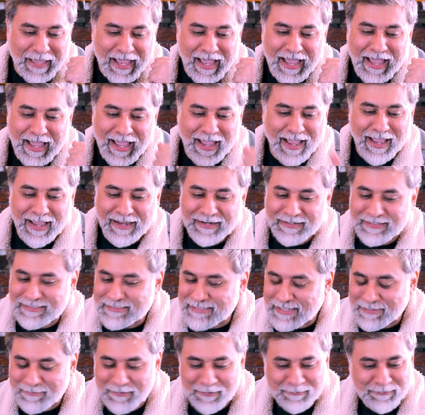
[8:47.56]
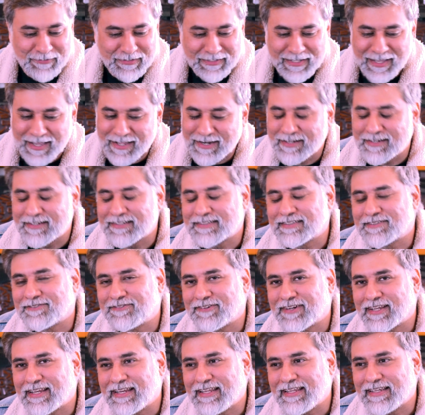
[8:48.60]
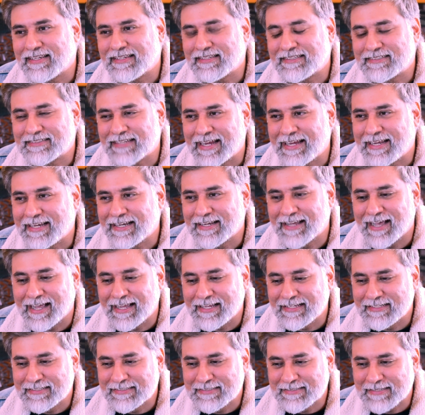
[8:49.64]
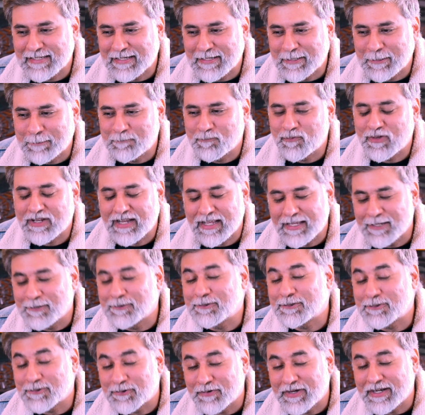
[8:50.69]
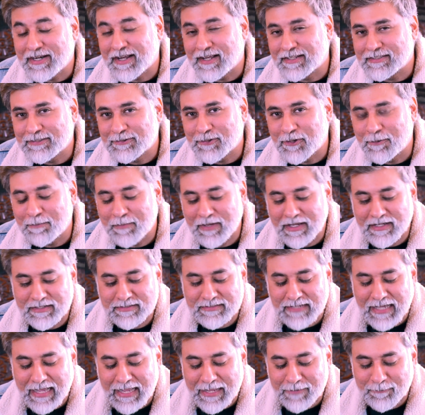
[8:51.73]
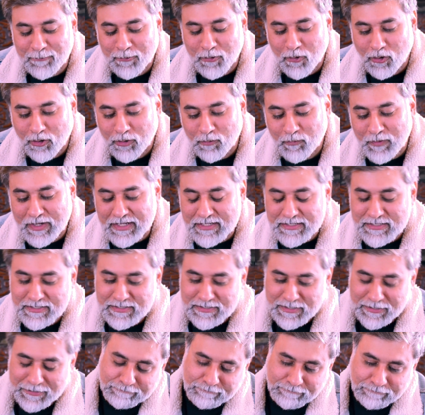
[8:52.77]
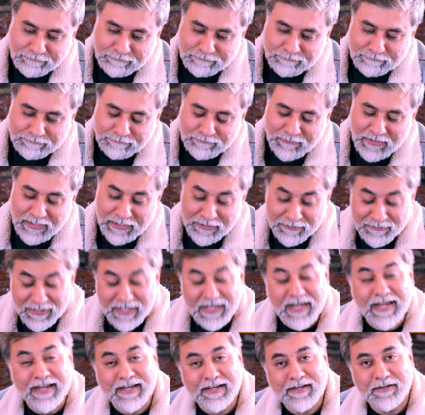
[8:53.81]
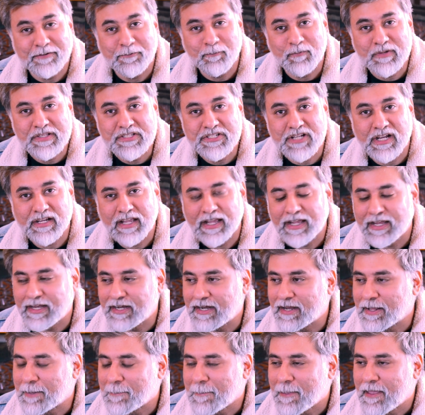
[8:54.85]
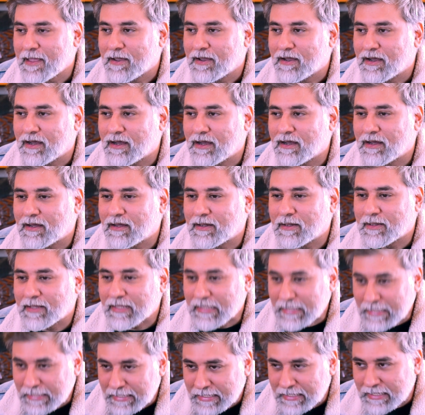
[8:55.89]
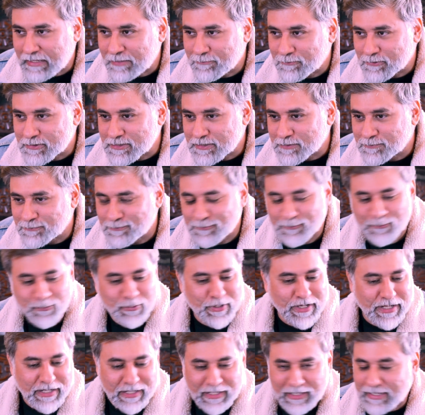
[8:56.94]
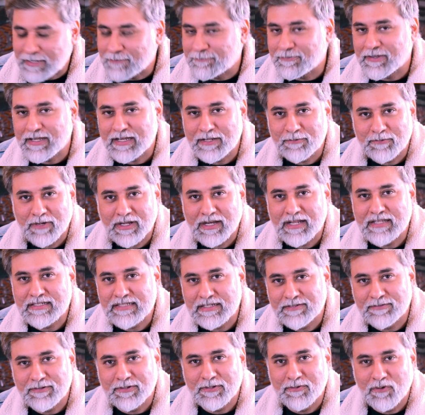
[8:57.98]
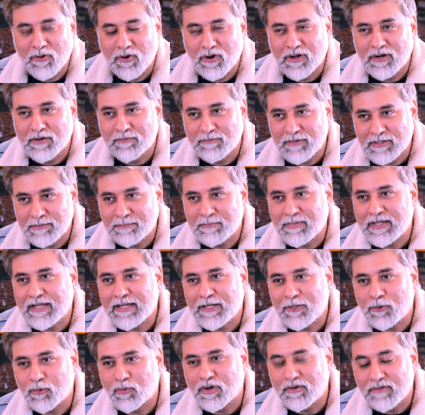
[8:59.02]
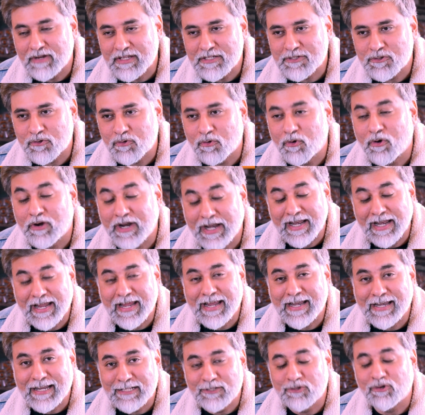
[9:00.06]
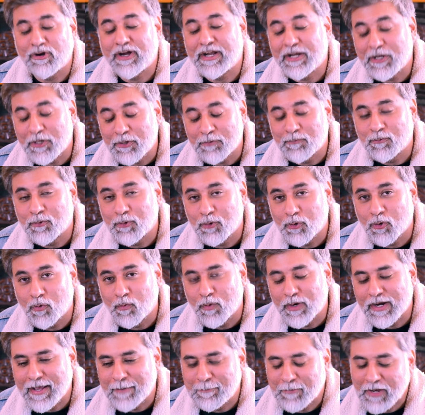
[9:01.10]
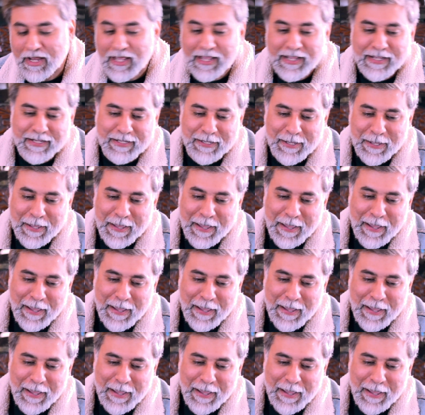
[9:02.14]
And some of the characters have really shined, guys. When I used to read Archie Comics, I would always relate with Jughead. He was a foodie. If anyone has ever gone with me to a restaurant or eating joint, you would know what I'm like.